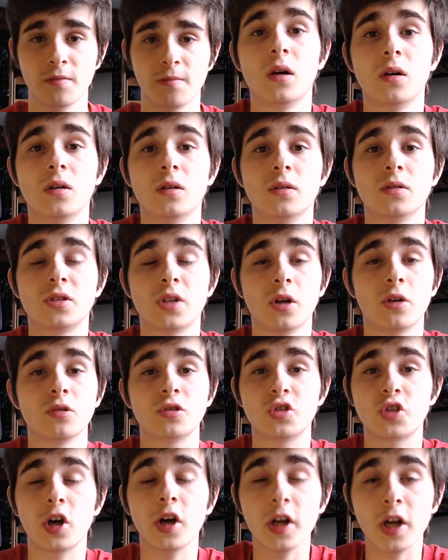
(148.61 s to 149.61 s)
So,
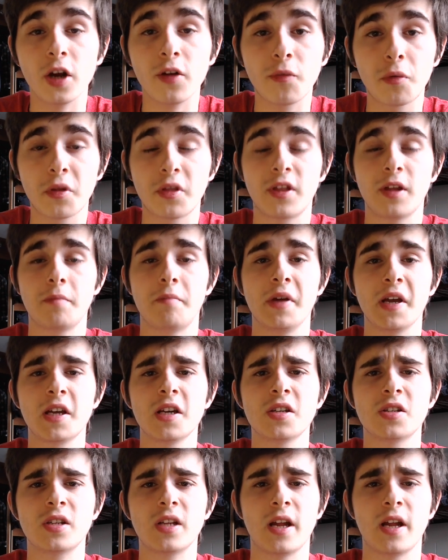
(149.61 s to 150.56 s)
starting off with the biggest and